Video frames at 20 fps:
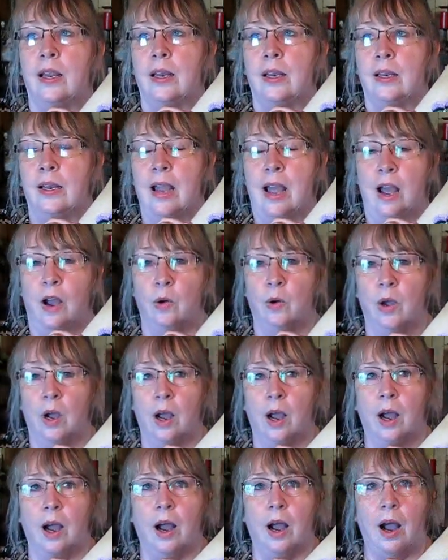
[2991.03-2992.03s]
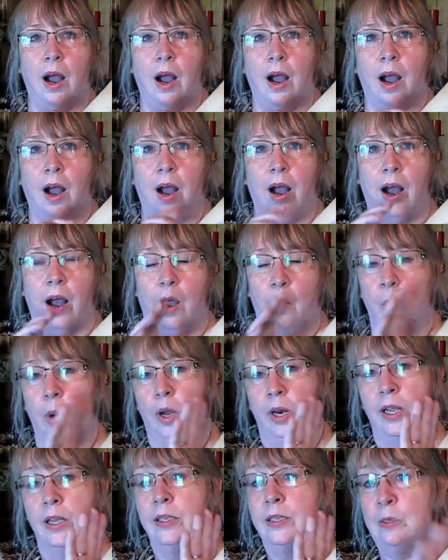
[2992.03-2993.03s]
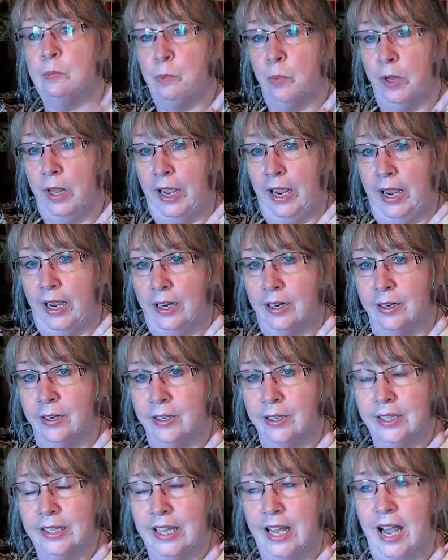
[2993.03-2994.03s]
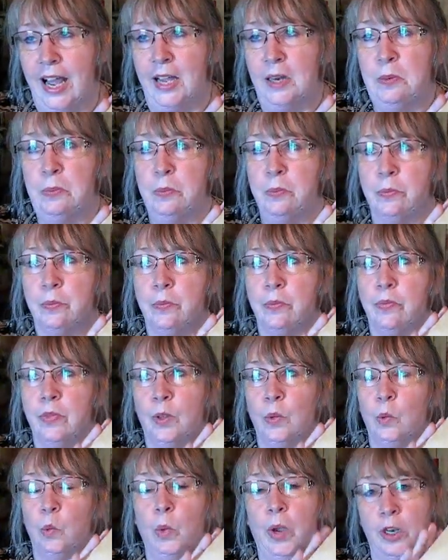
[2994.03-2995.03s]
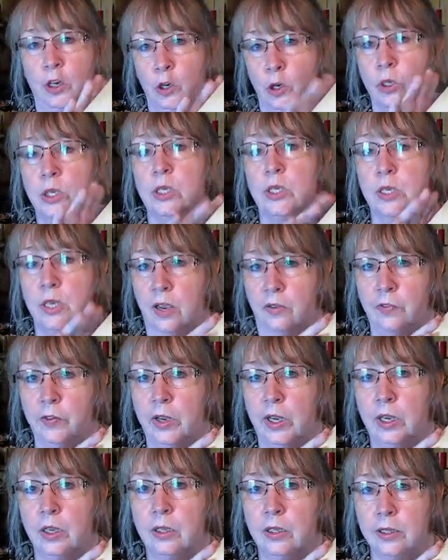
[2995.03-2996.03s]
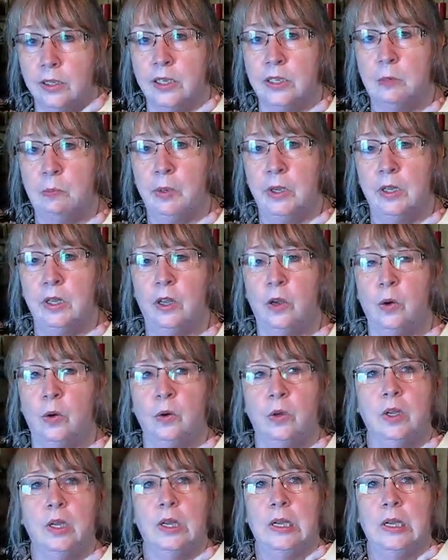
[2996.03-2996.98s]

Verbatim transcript: Now, I want to explain that when you're stuffing this pillow,